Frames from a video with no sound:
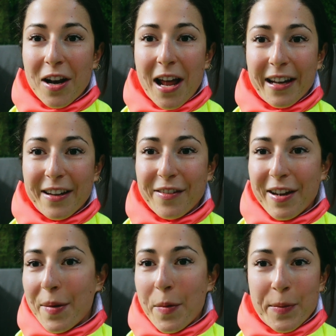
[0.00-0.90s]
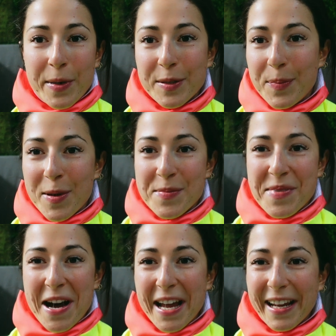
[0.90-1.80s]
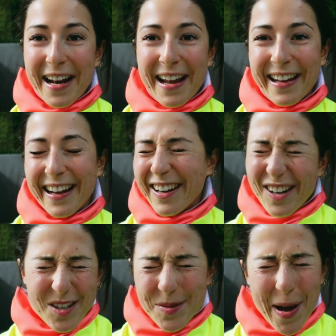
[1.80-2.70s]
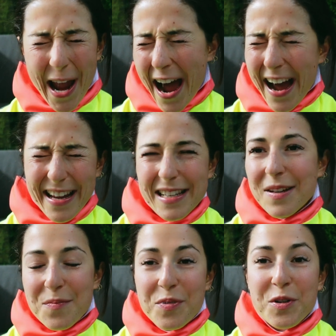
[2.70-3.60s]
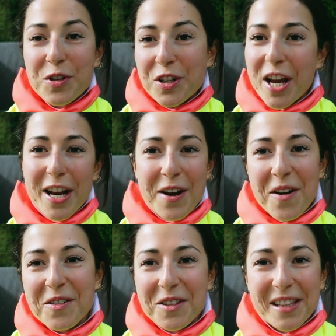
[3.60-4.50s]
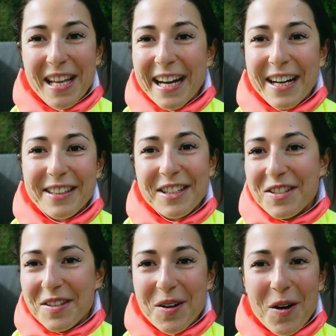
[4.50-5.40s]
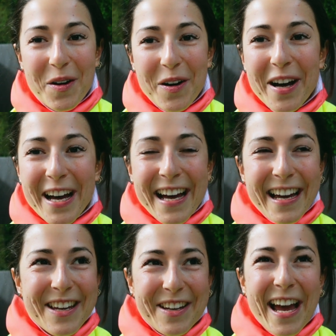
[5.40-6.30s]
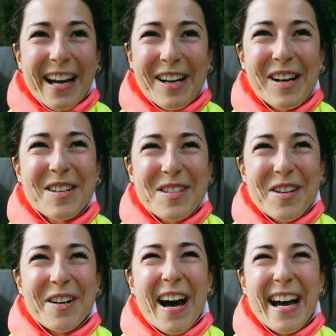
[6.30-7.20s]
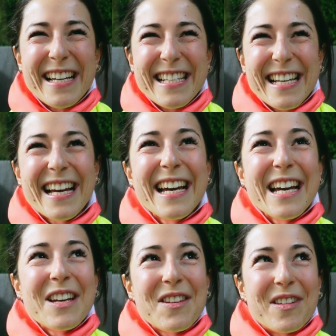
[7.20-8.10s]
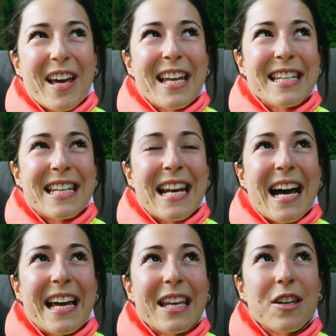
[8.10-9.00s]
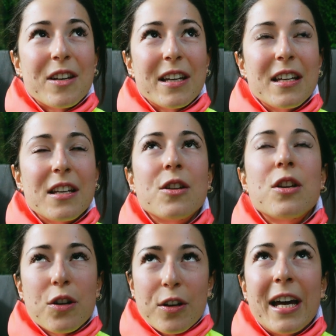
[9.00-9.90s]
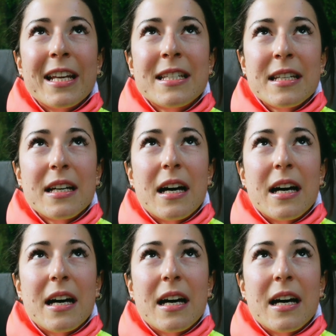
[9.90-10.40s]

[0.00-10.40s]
like if I am on my spin bike and I can close my eyes and push and no, there's no, you can't close your eyes. You can't like, you can't